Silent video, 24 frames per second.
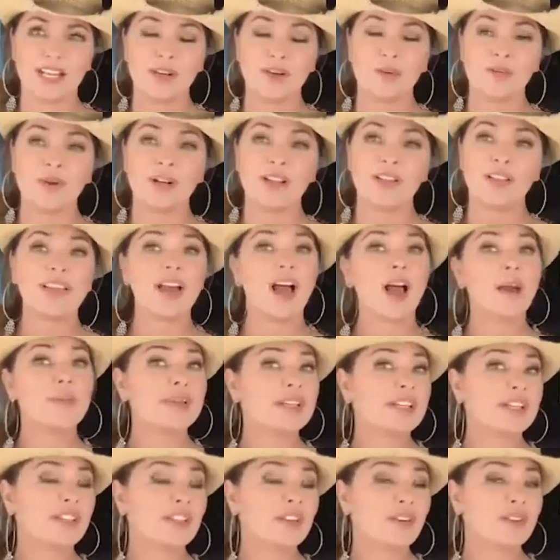Well, I
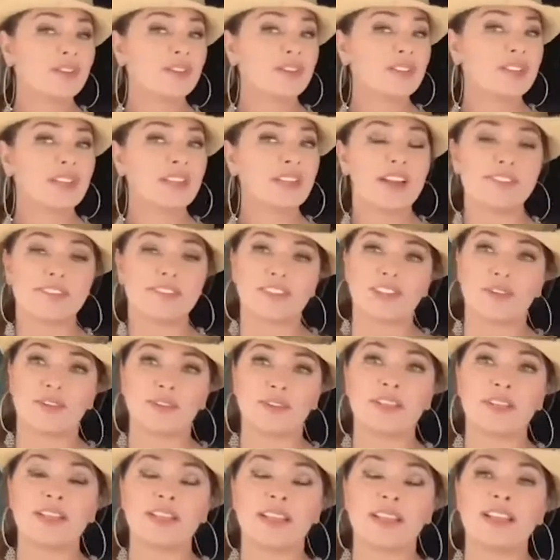mean, you never
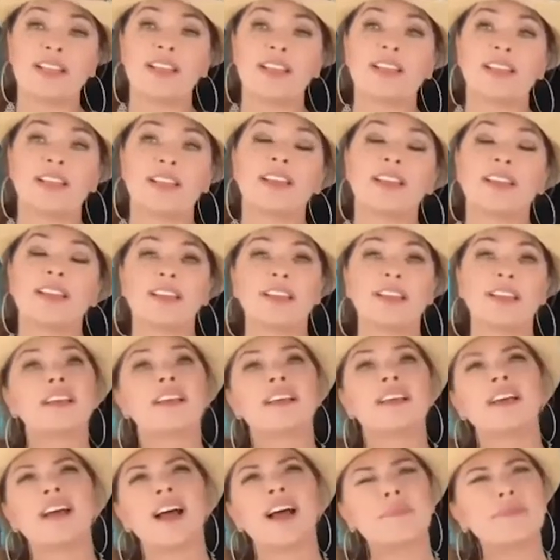know. They
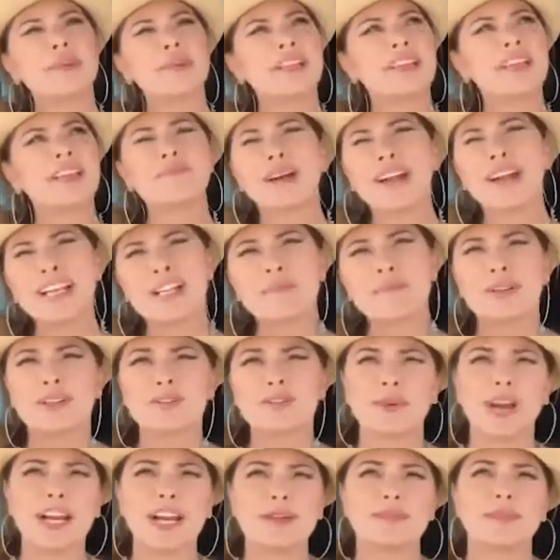might have been
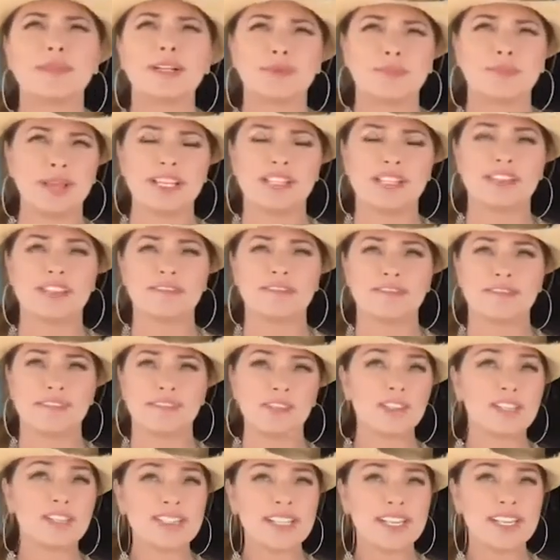right about it being the
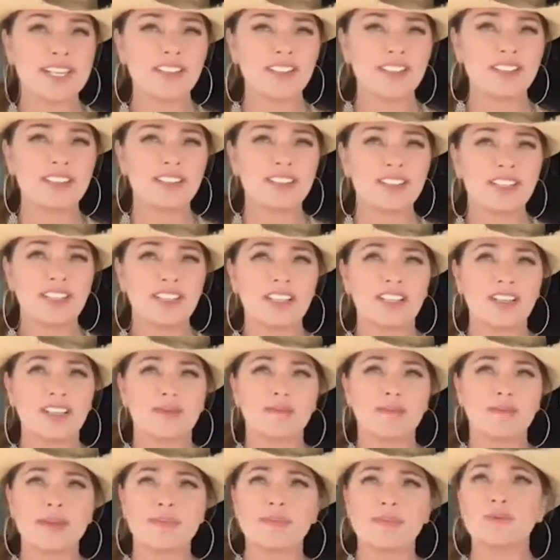first single.
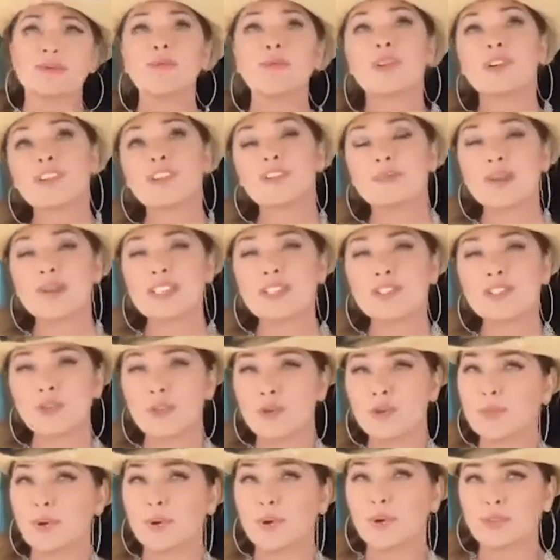Maybe it would have been
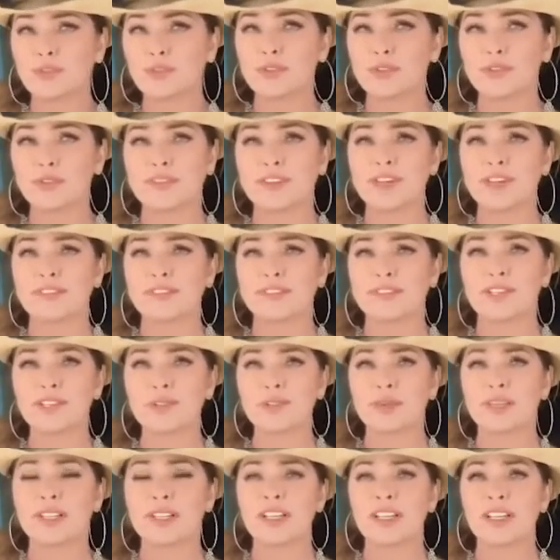too bold for the very first
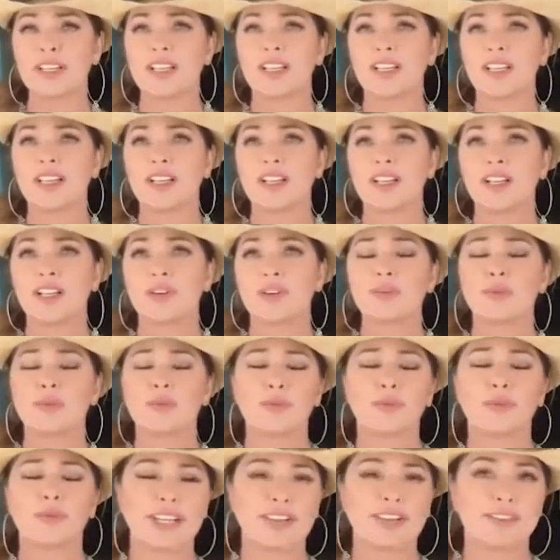one.
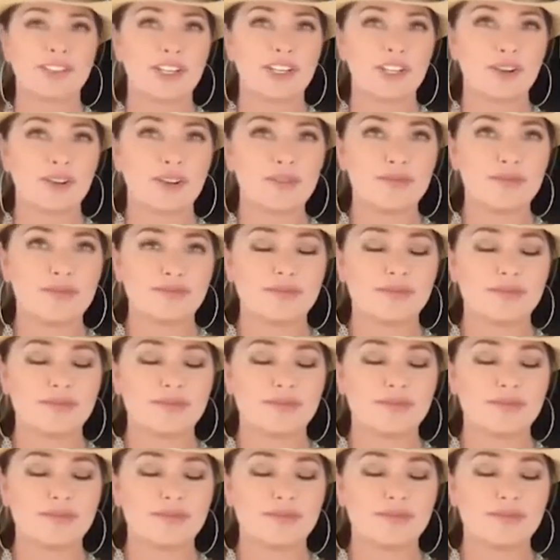We'll never know.